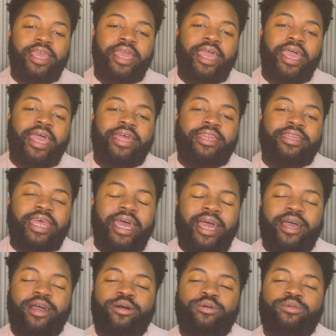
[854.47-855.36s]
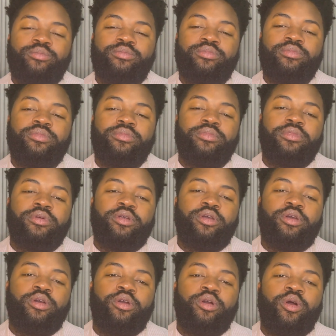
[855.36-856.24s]
And now,
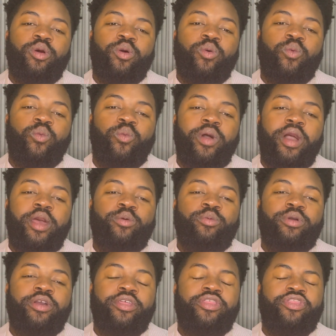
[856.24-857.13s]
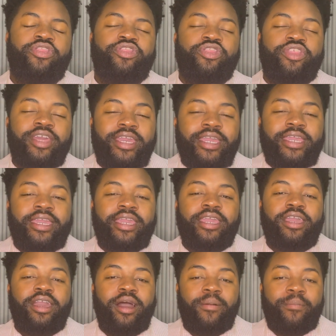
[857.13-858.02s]
when we're
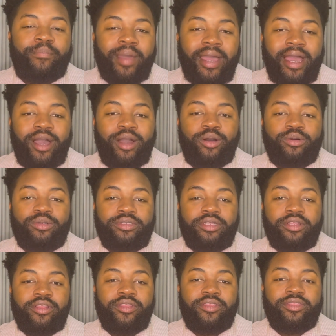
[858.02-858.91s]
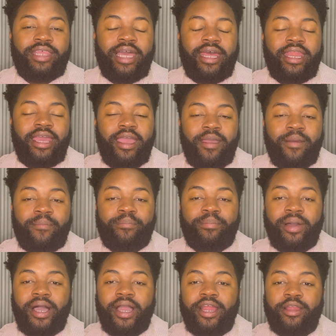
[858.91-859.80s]
thinking about that
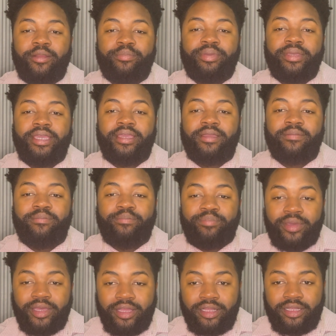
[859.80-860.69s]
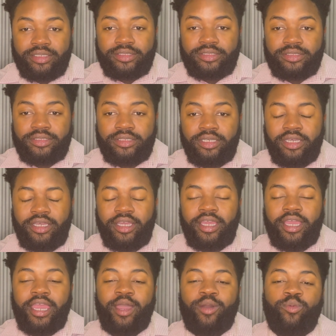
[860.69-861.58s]
empire being built
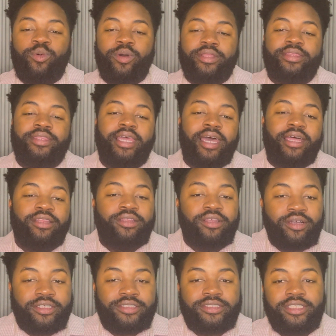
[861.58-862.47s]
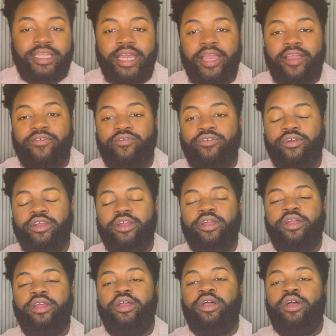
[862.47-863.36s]
and what that looks like
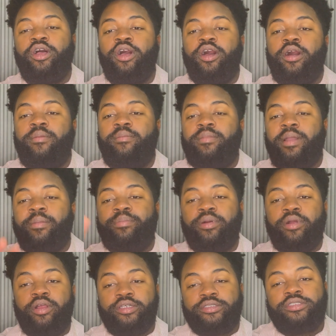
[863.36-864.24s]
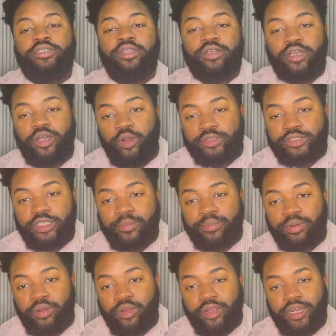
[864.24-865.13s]
for my personal coaching
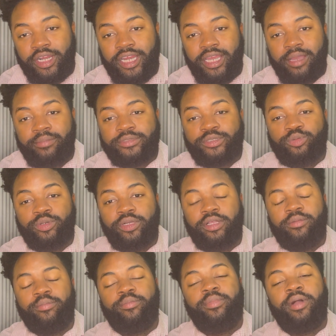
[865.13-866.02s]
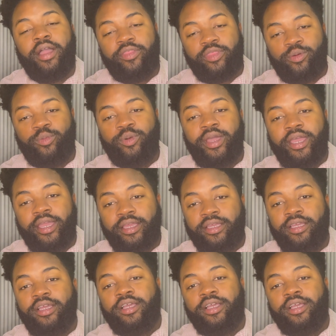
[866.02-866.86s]
programs, well, by the way,